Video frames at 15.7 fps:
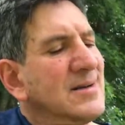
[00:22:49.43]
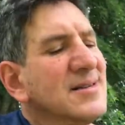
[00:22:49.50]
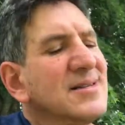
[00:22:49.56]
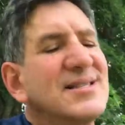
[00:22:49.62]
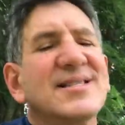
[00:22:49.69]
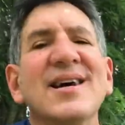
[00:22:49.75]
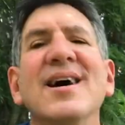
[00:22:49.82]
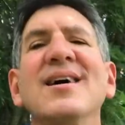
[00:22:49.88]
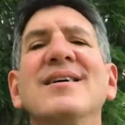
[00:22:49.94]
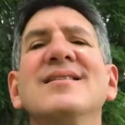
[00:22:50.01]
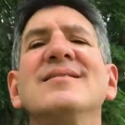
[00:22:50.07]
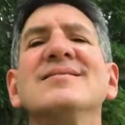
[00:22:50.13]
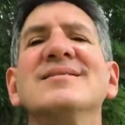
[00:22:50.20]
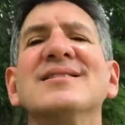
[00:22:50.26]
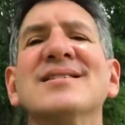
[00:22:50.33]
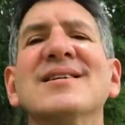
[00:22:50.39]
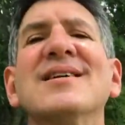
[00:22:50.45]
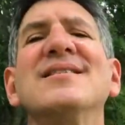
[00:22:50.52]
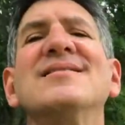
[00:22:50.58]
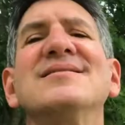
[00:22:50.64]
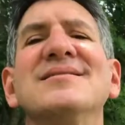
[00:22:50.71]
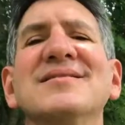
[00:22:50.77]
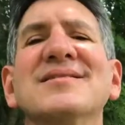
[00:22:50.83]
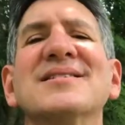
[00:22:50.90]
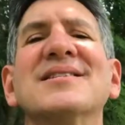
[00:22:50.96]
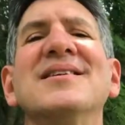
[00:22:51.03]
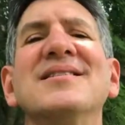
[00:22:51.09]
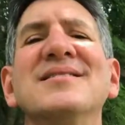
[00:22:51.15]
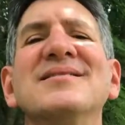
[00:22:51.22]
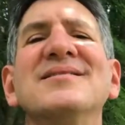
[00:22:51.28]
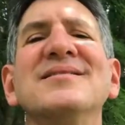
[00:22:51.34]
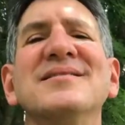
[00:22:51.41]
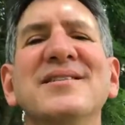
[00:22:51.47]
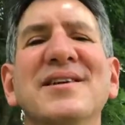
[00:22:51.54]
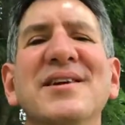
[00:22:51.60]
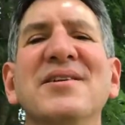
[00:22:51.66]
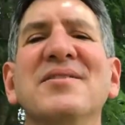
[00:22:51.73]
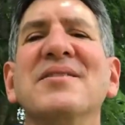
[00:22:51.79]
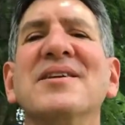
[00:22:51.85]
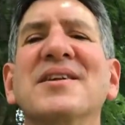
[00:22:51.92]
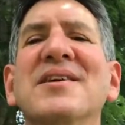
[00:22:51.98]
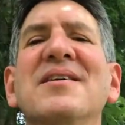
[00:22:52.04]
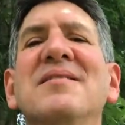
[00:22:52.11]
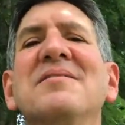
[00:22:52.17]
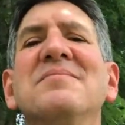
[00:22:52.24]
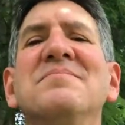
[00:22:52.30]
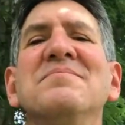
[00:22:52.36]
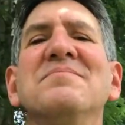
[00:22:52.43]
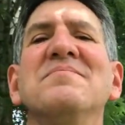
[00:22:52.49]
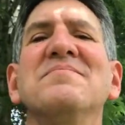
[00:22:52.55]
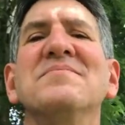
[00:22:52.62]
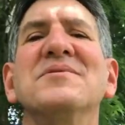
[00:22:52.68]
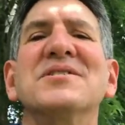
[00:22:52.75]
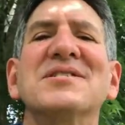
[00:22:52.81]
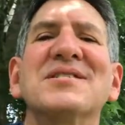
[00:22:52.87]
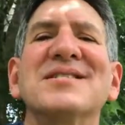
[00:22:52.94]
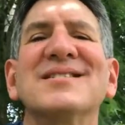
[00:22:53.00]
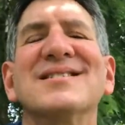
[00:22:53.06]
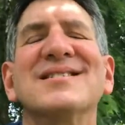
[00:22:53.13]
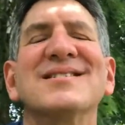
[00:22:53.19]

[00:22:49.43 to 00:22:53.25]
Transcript: Sun, sun, sun, here it comes.